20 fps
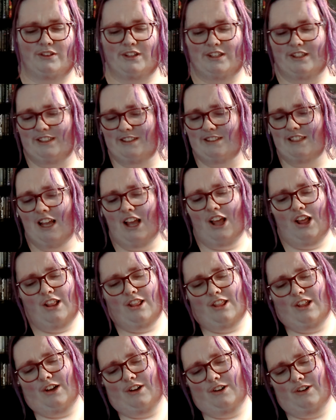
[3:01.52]
theories.
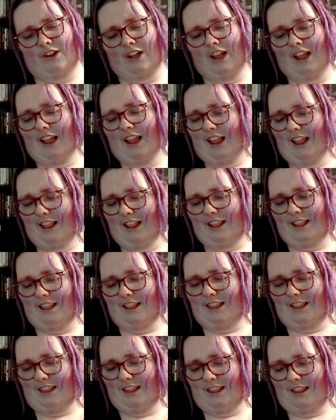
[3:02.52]
Though,
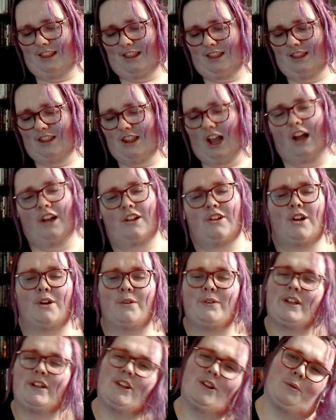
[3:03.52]
not
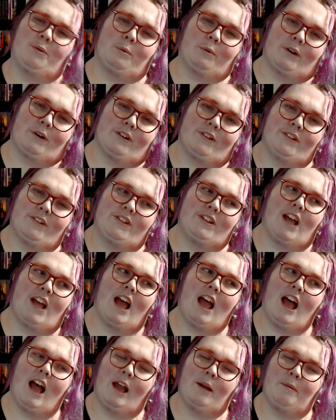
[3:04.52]
knowing the world
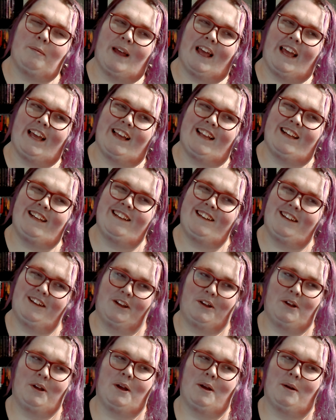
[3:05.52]
I made
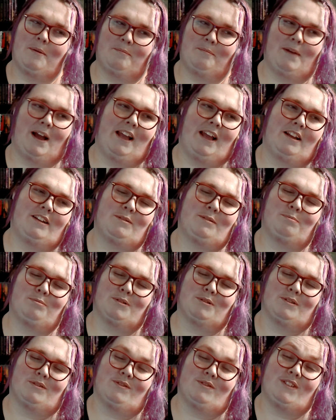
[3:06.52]
might
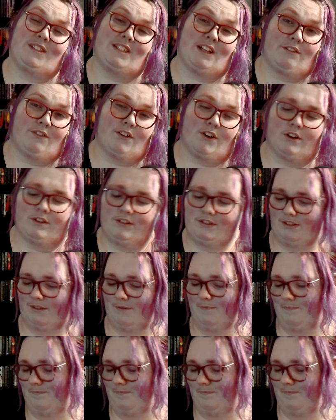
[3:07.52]
prove difficult.